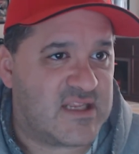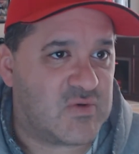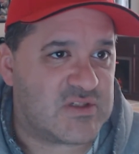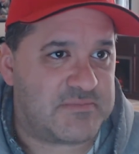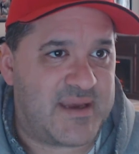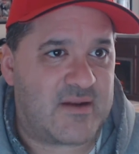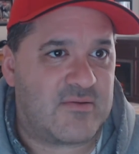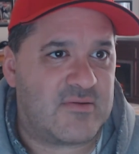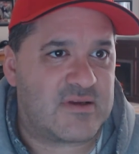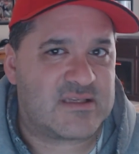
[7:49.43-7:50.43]
Louis
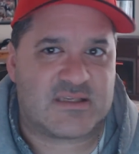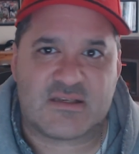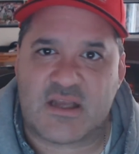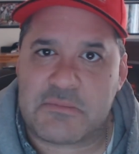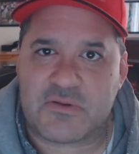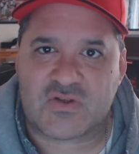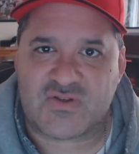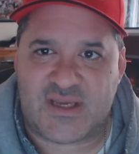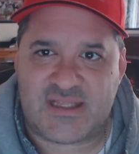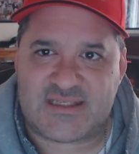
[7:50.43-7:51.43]
Battlehawks. A couple of
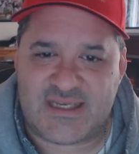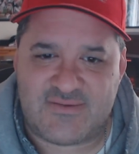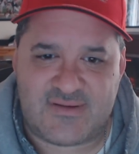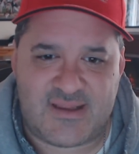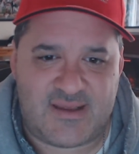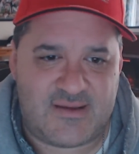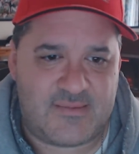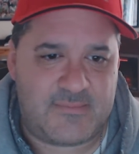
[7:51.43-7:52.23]
trades here and there.